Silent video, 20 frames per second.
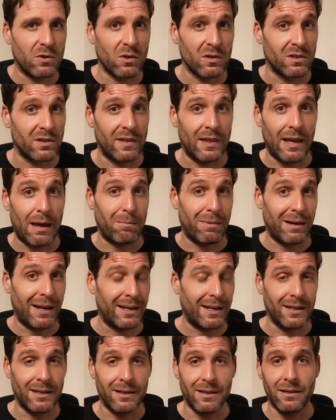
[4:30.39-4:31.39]
onto that
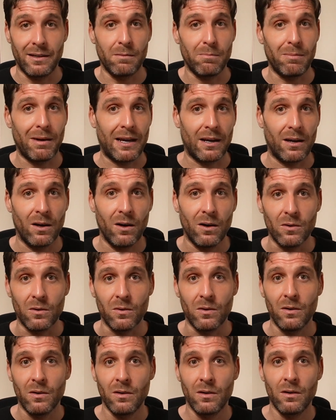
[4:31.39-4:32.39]
planet near the black
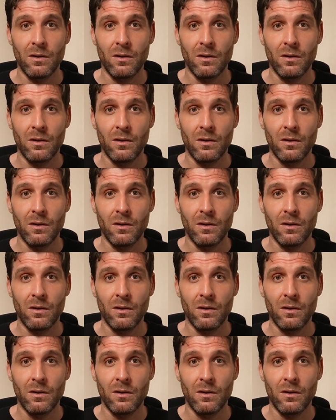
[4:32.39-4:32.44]
hole.